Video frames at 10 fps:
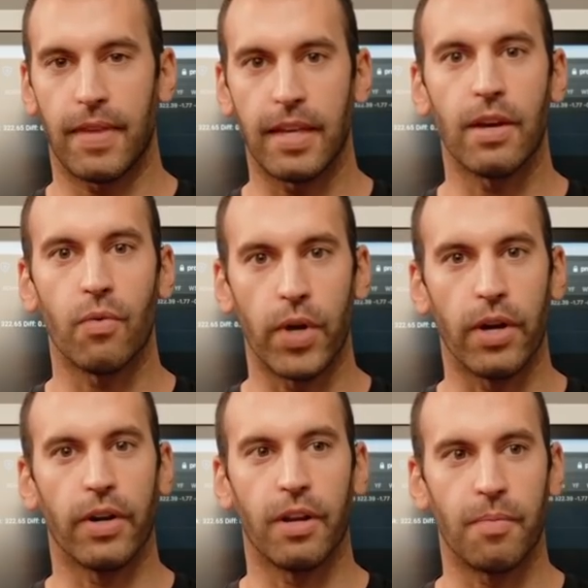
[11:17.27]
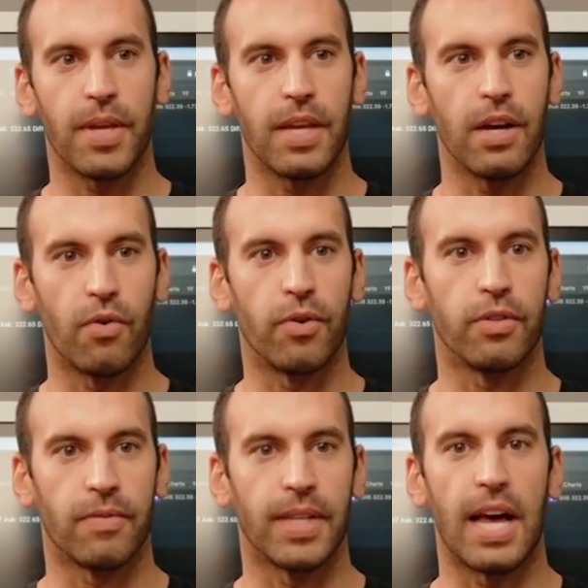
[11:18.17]
think that we are going to be
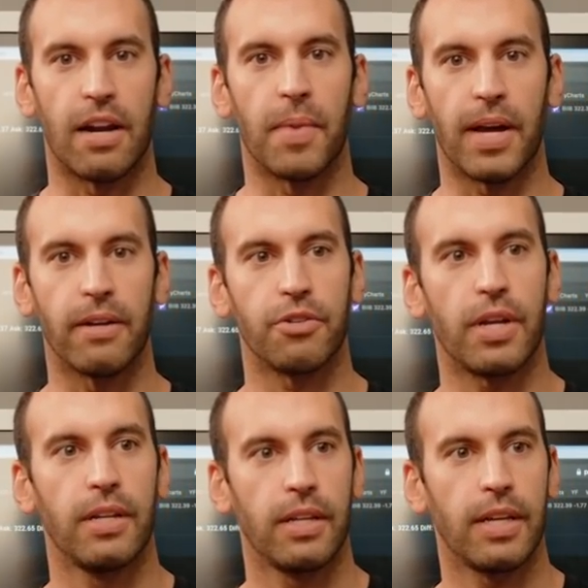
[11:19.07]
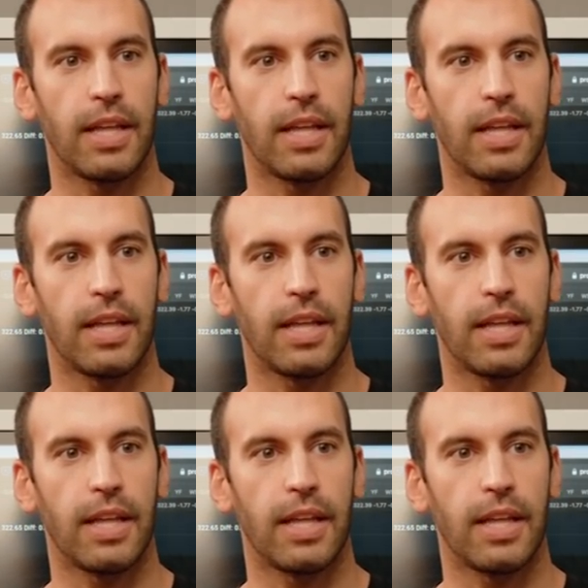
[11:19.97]
owners of a lot of Biogen.